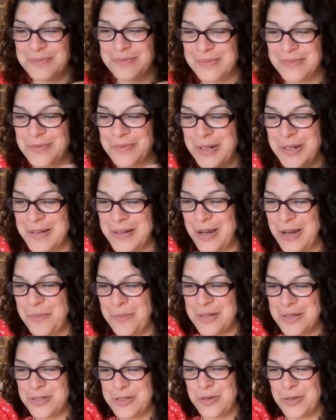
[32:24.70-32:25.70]
will help
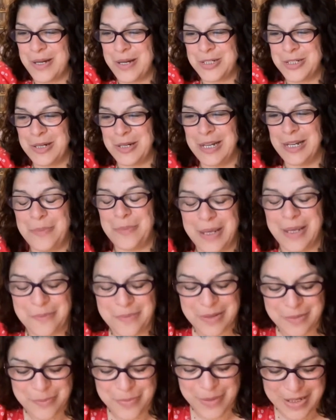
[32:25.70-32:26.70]
answer your question a little bit,
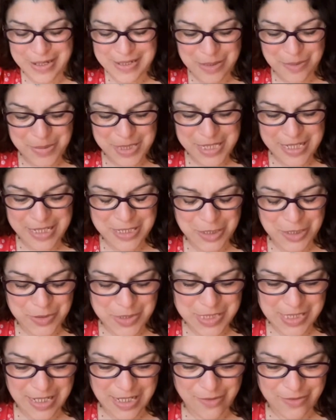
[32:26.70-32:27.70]
where somebody had gone
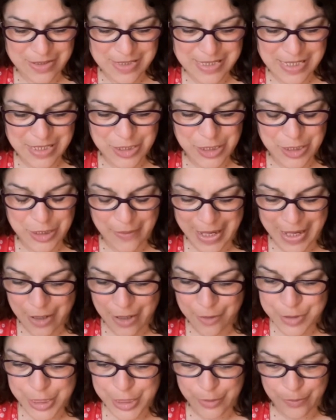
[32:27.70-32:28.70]
to her and said, you know, how
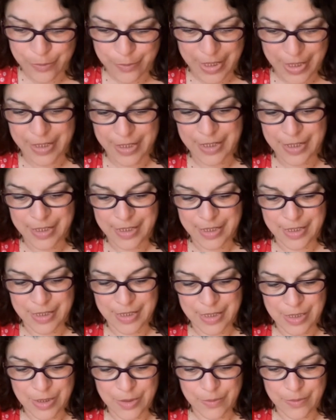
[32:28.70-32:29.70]
do you work
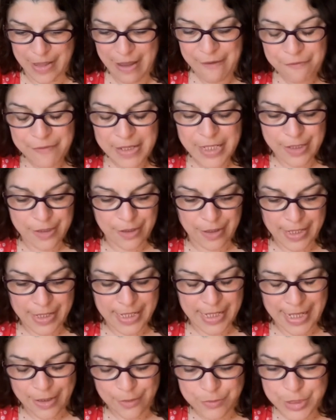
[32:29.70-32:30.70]
with Effie? Like,
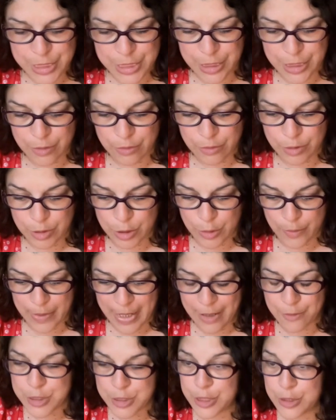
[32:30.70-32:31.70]
how do you, you know,
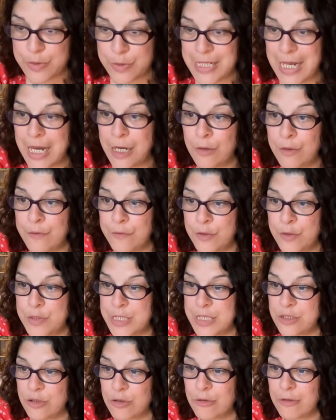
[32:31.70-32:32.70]
how do you tell her if you
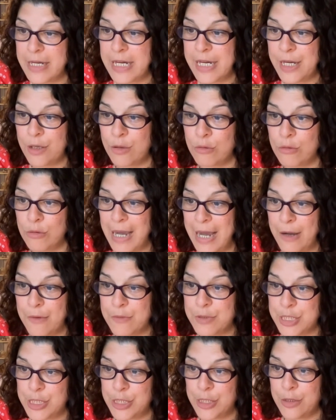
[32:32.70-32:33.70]
disagree, or how
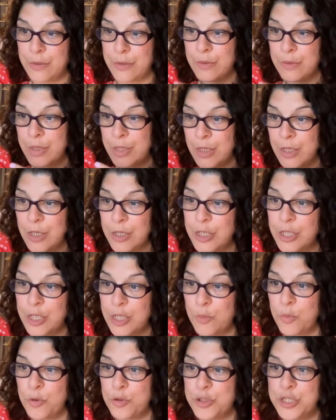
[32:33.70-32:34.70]
do you, you know,
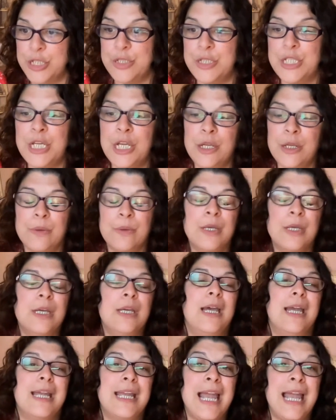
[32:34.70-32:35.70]
what do you do?
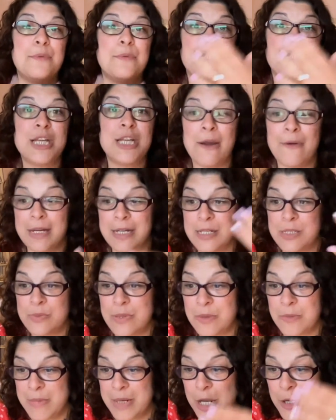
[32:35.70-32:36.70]
And Kate was sharing this
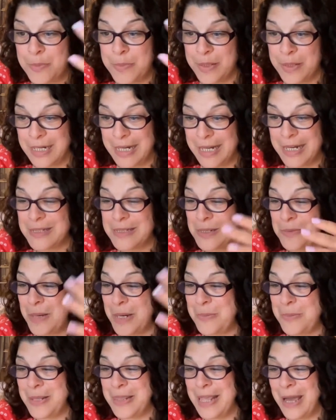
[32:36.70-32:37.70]
with me openly, so
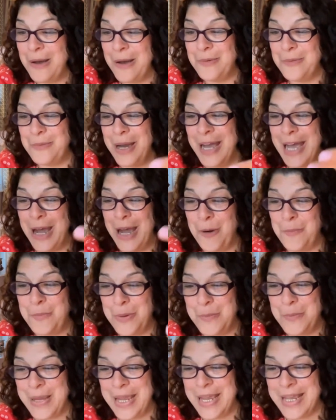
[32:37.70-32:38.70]
maybe that will help a
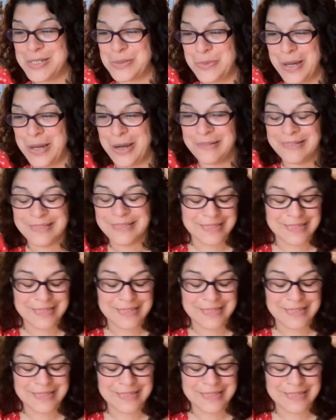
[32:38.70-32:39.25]
bit as well.